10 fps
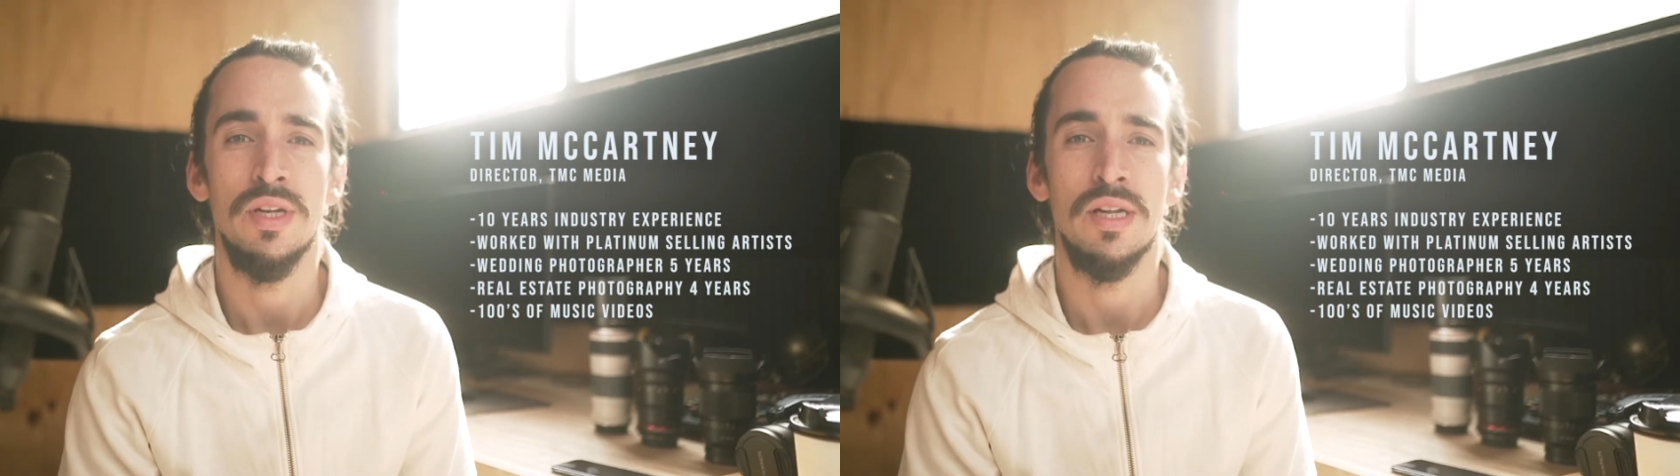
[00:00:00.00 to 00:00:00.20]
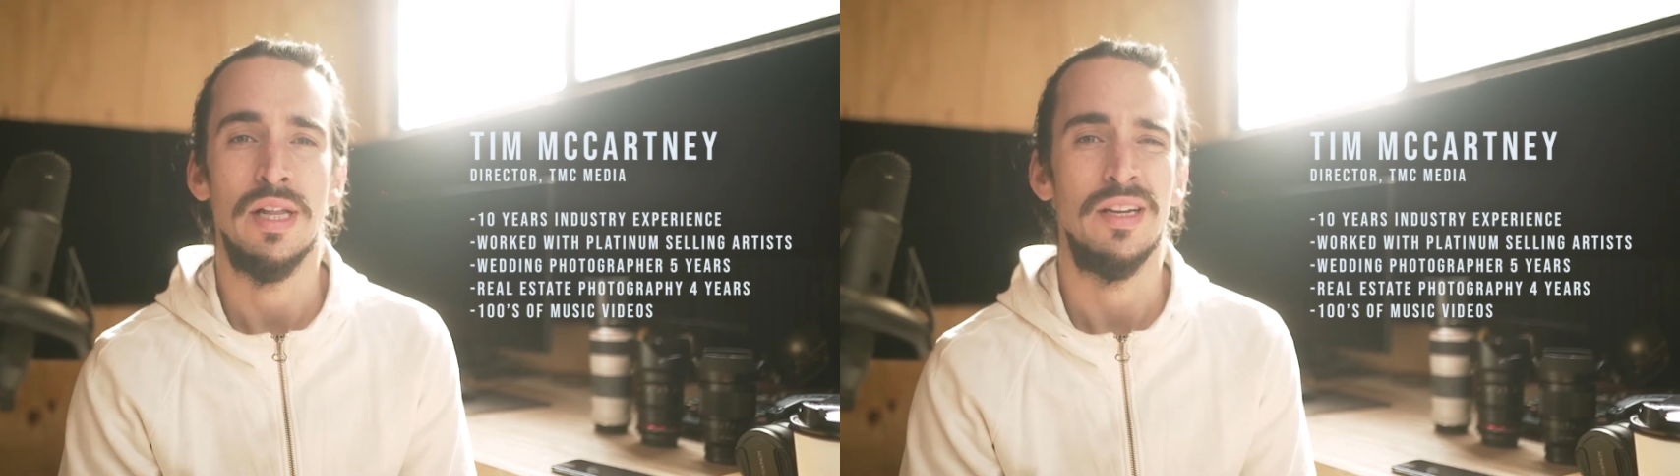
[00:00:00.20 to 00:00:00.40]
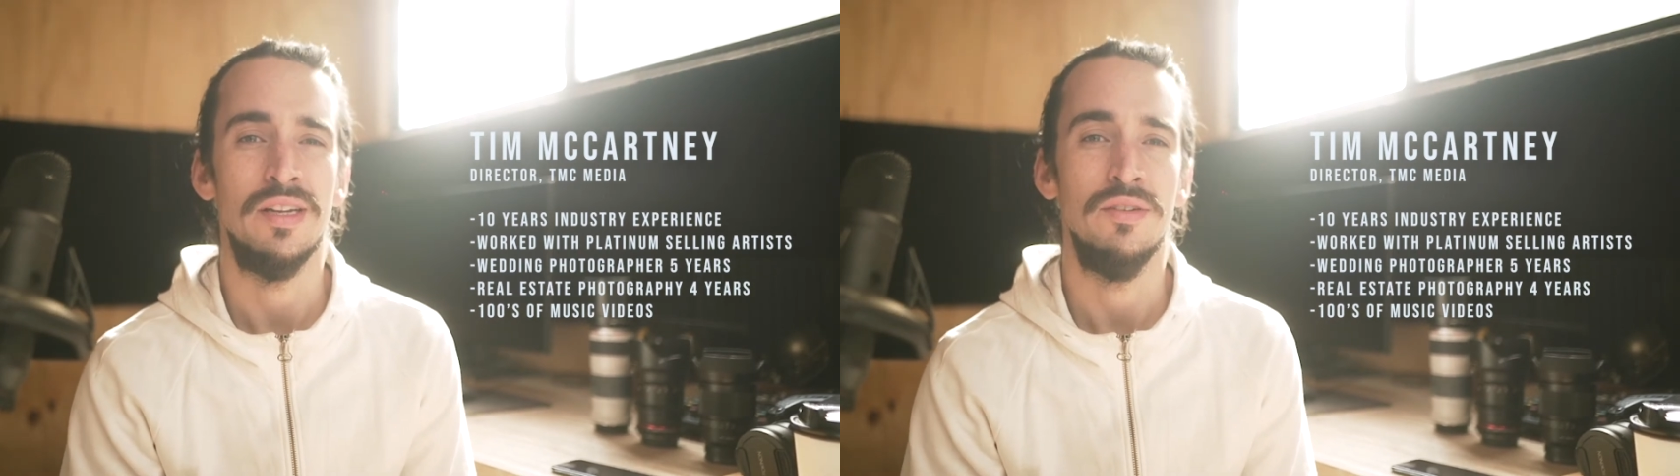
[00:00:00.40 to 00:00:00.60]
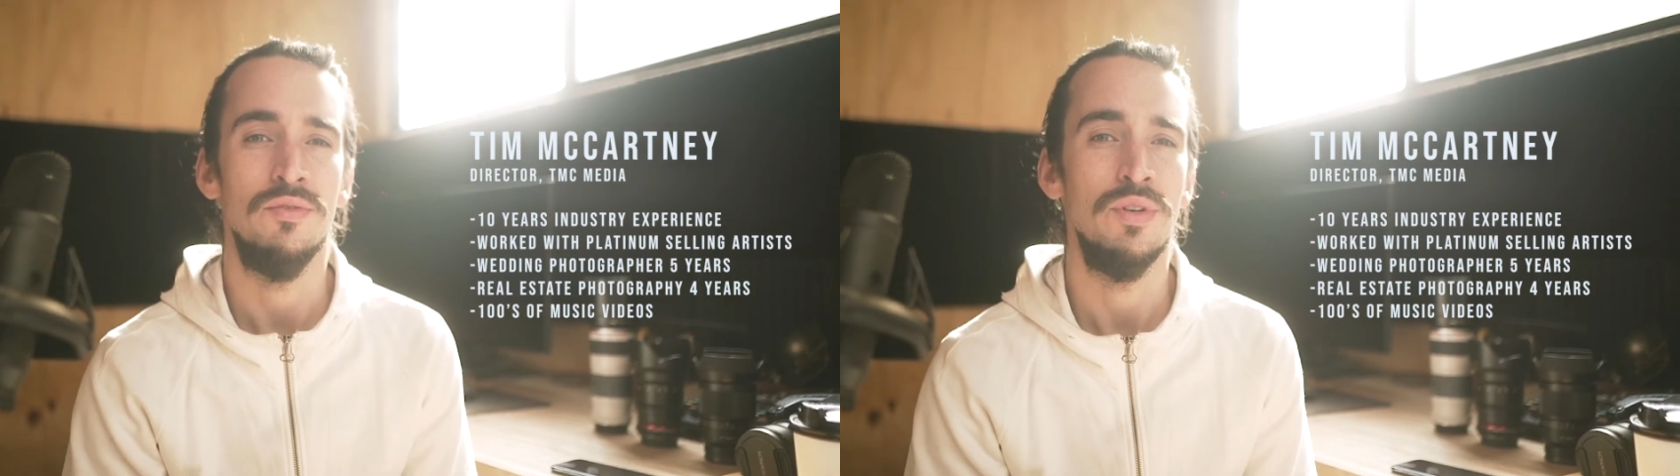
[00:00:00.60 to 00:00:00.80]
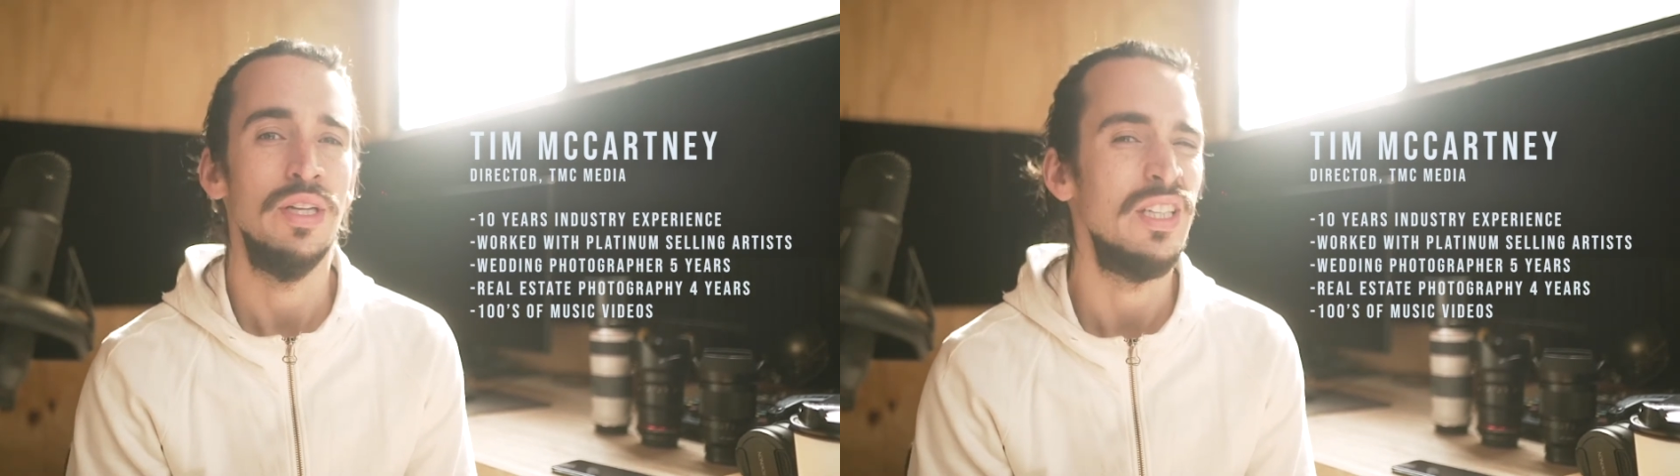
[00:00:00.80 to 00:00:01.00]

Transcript: like real